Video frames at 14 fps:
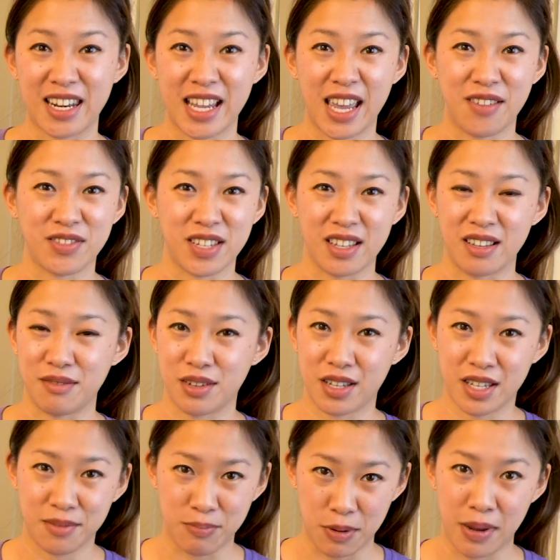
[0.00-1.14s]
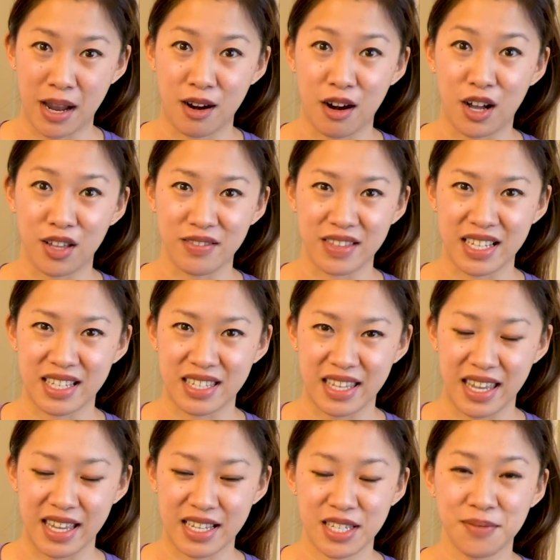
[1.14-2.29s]
a knife to prepare all of these
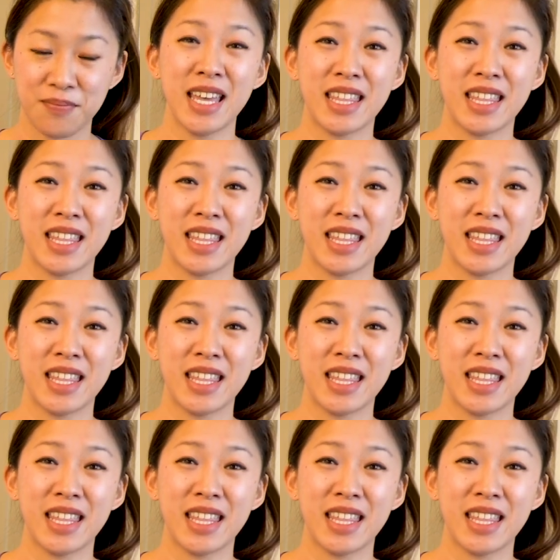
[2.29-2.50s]
things.